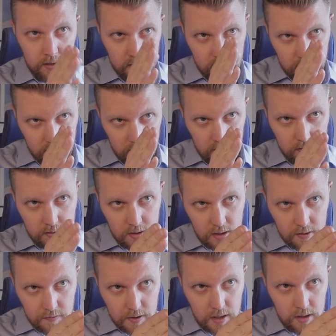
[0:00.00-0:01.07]
It
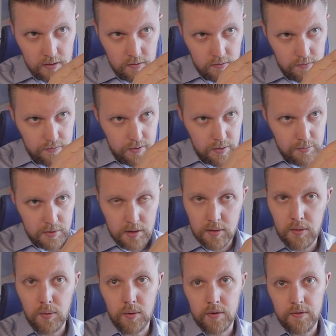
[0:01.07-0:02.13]
deviates from the
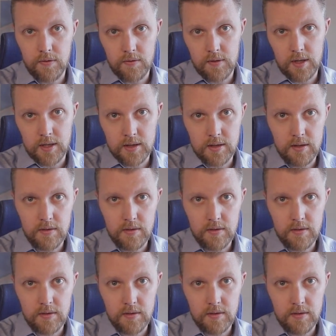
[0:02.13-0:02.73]
course like